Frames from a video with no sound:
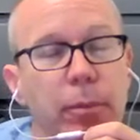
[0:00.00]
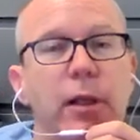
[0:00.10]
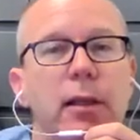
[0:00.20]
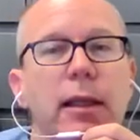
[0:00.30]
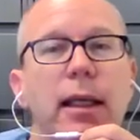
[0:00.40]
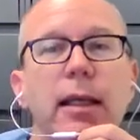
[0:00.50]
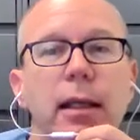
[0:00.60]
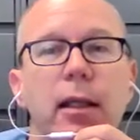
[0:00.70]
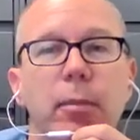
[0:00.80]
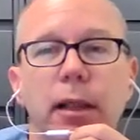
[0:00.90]

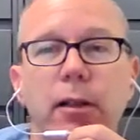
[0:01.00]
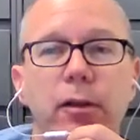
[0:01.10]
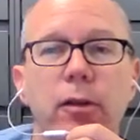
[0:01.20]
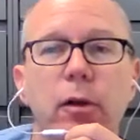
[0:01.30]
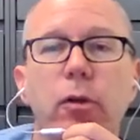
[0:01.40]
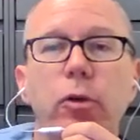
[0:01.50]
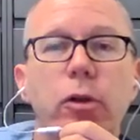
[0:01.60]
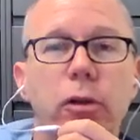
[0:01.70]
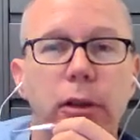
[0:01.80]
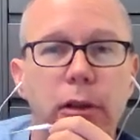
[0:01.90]
particularly in kidney, the blood tests
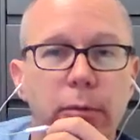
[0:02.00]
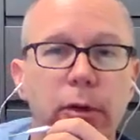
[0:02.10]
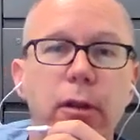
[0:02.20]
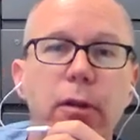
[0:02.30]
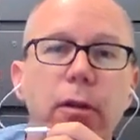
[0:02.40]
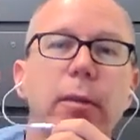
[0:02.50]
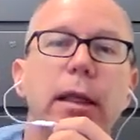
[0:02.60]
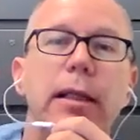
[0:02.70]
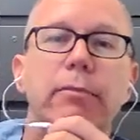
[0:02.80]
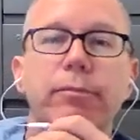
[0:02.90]
are crucial in terms of
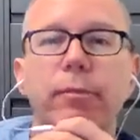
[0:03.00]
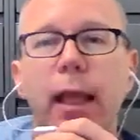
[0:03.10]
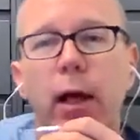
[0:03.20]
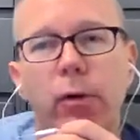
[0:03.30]
determining